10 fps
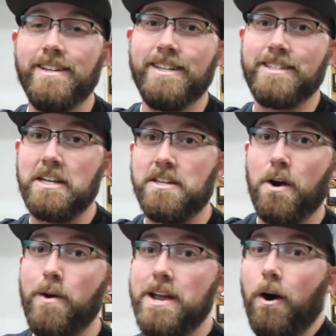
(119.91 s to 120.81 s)
It's essentially
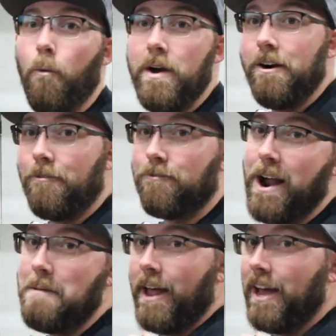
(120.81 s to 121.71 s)
a wheel,
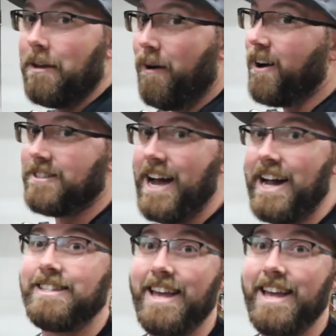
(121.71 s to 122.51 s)
frame, and handlebars, and that is